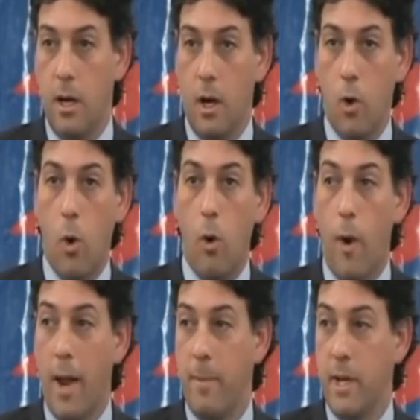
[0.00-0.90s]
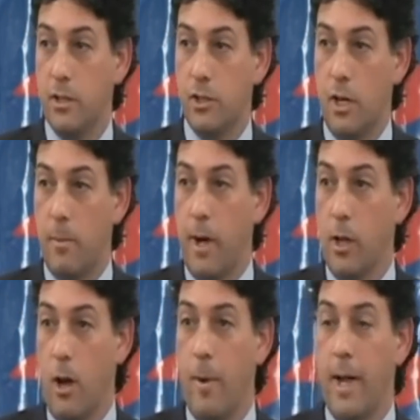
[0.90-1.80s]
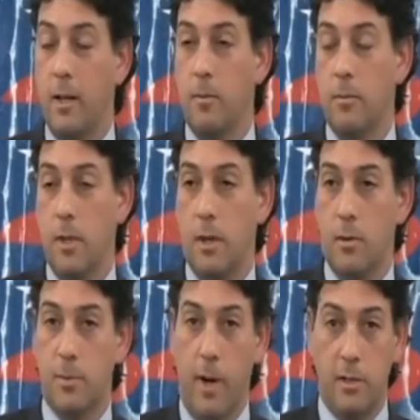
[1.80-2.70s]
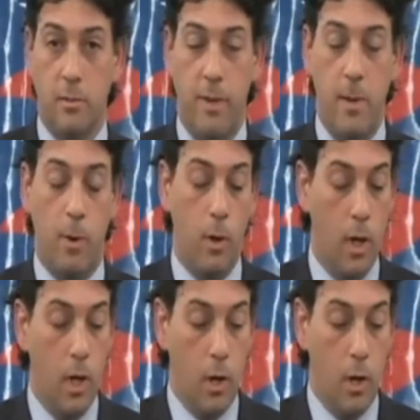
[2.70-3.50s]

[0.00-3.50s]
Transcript: a core right being asserted by law-abiding responsible people